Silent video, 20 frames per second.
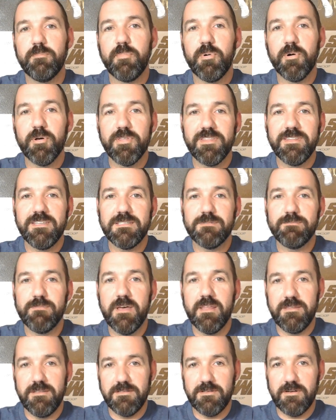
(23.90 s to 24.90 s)
Both of these
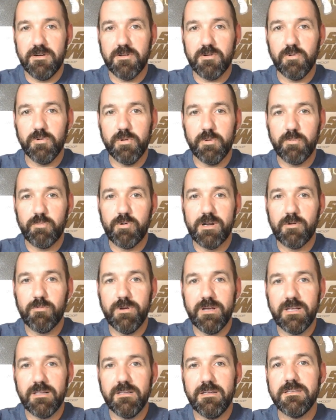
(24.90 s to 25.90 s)
methods are to cool the print
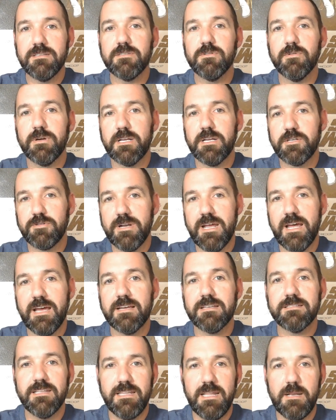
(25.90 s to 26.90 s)
quickly so it
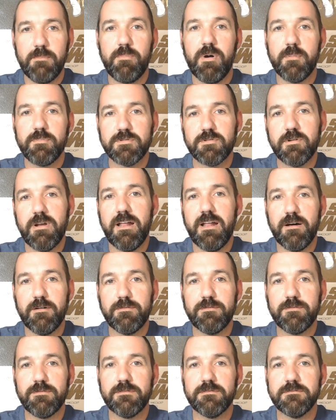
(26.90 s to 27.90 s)
contracts and then pops right
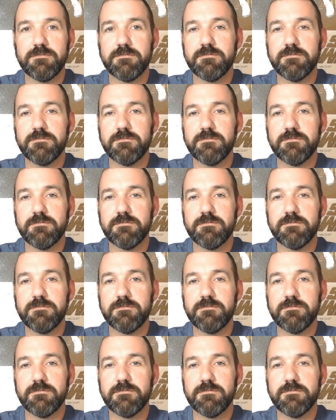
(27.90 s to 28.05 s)
off.